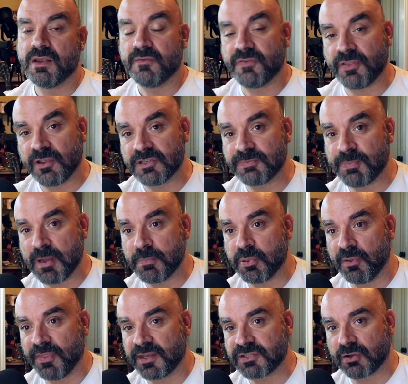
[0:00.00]
for those
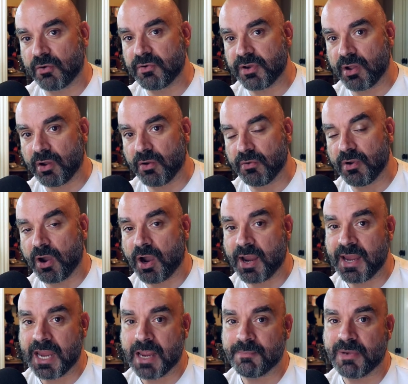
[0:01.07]
people that don't know, I
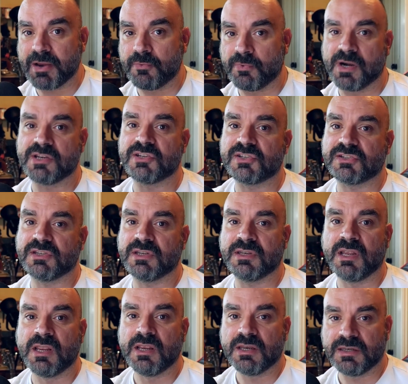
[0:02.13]
am a
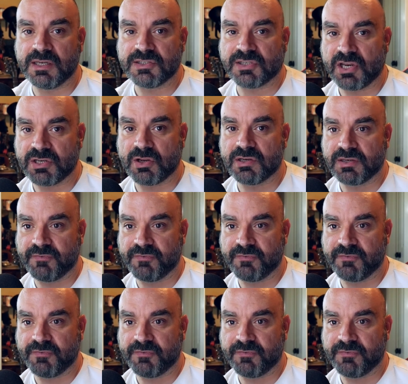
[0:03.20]
registered Nintendo